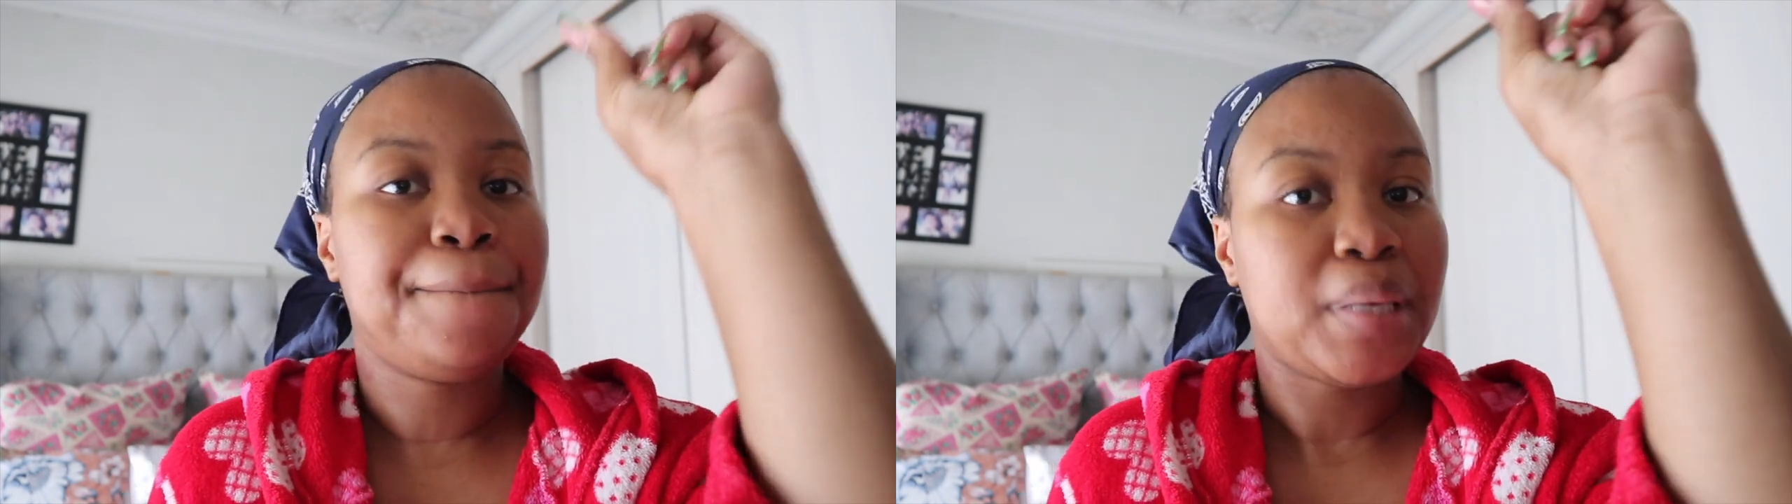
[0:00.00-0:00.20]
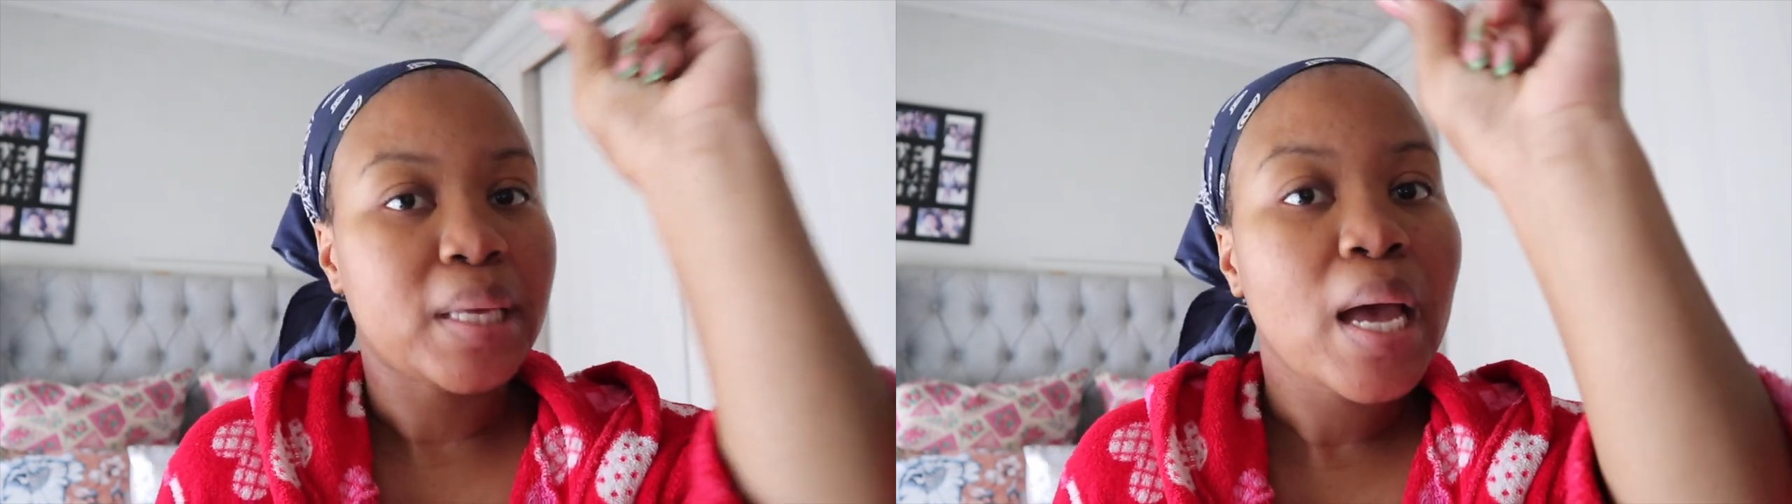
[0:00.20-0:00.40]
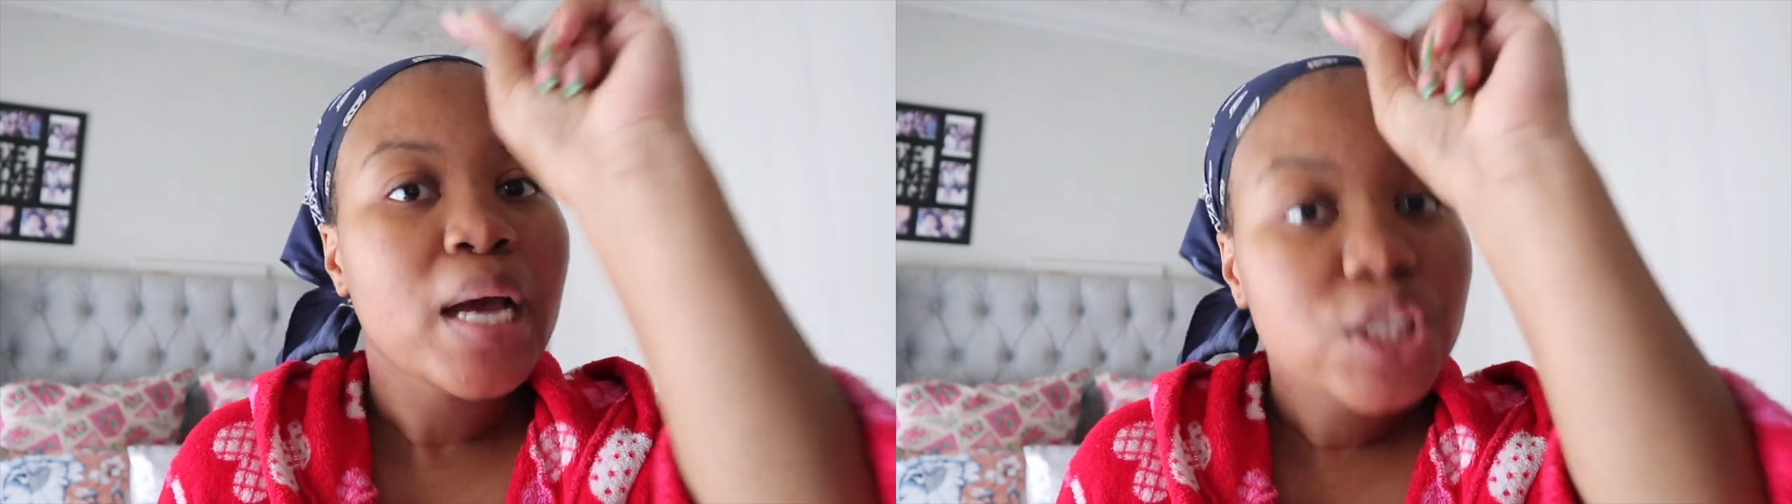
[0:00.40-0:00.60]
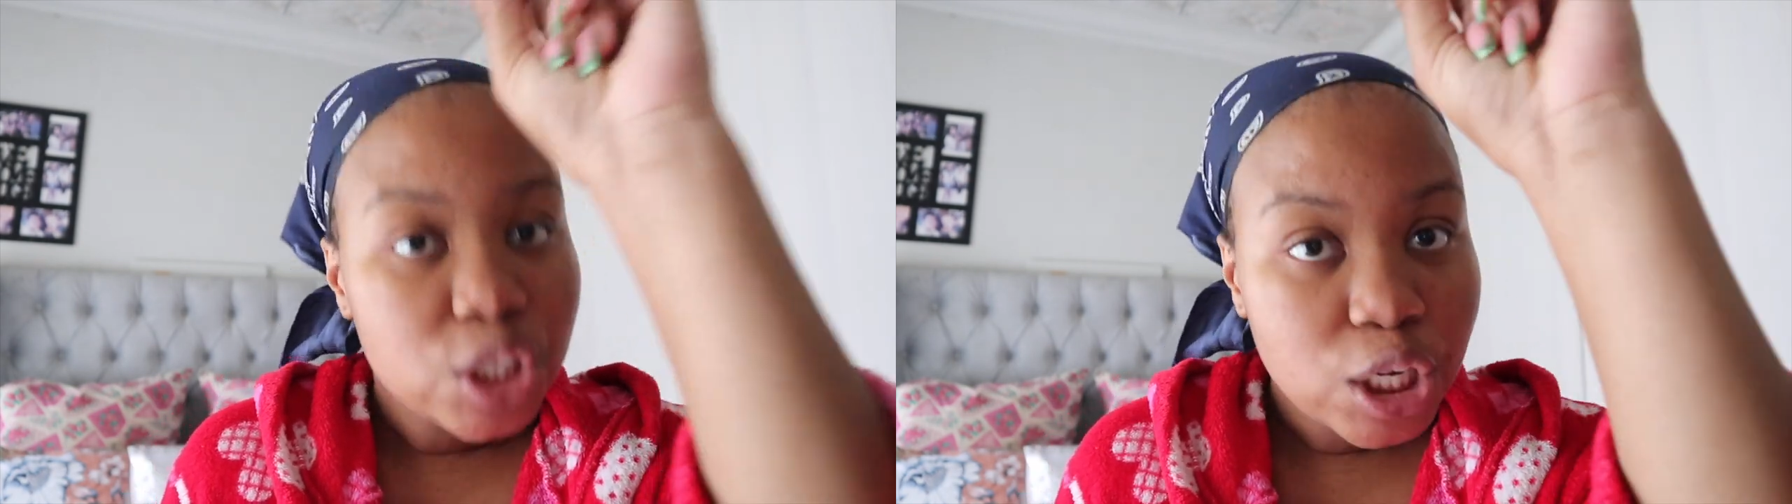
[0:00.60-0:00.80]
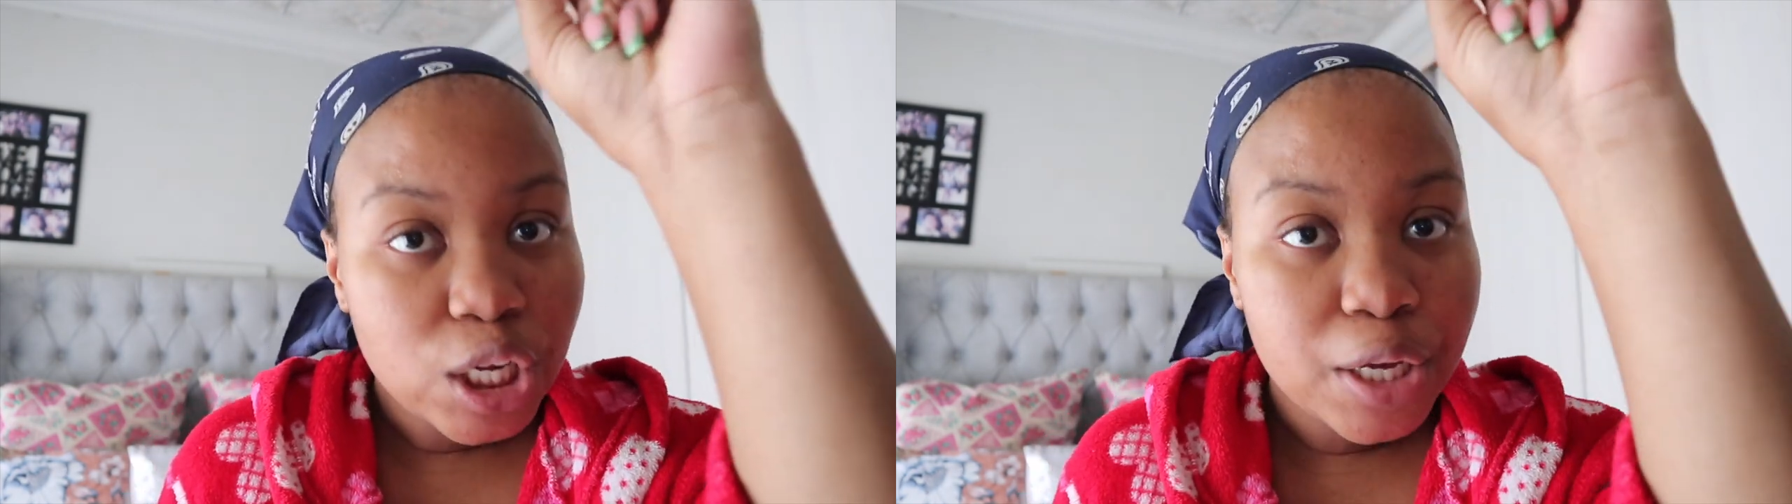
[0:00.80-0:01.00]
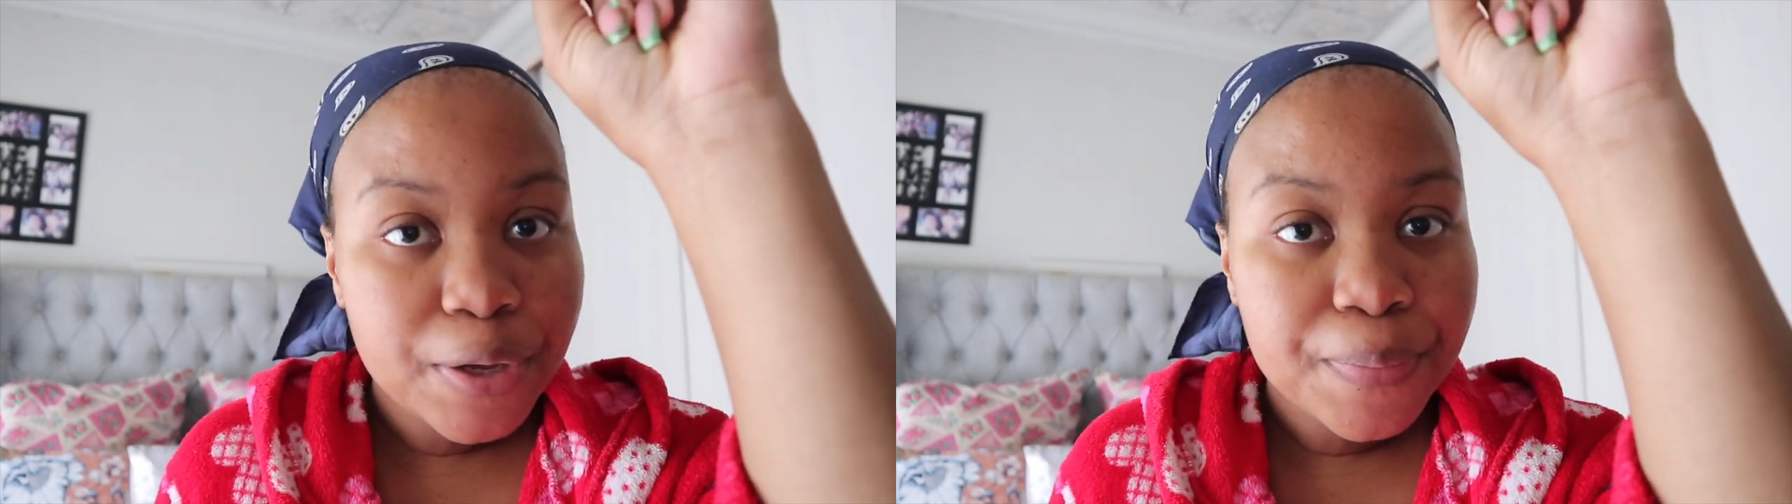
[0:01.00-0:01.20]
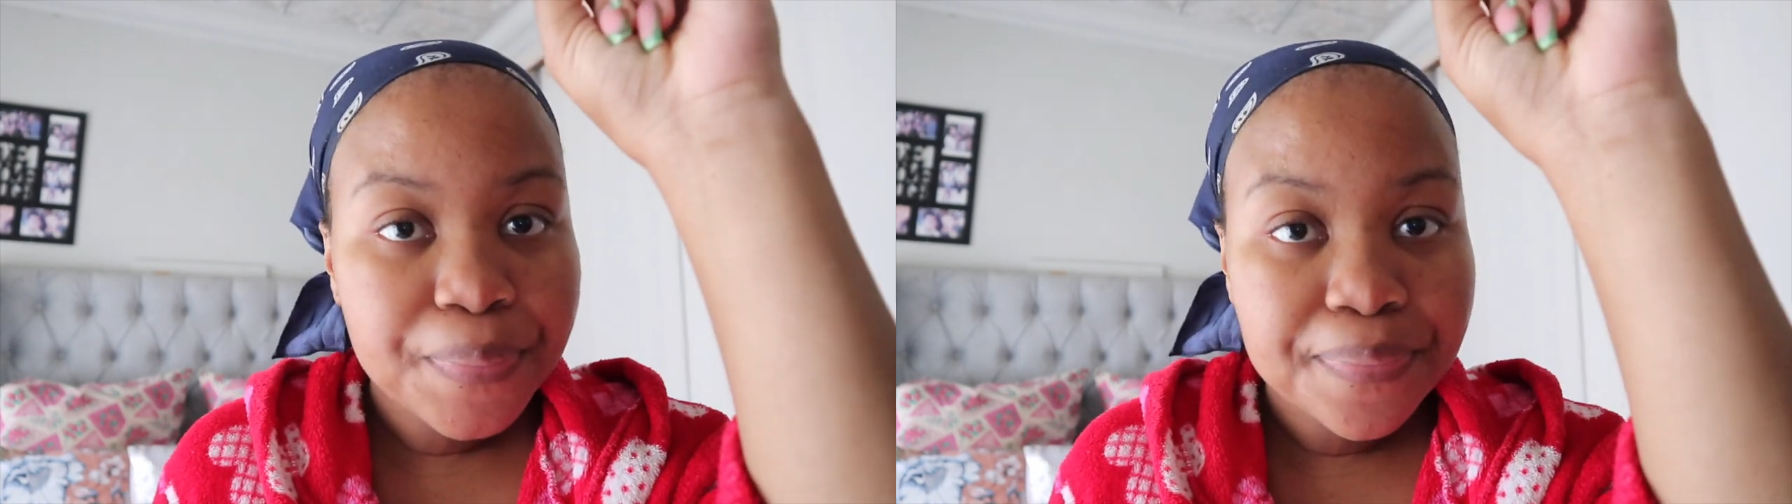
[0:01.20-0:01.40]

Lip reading: pig,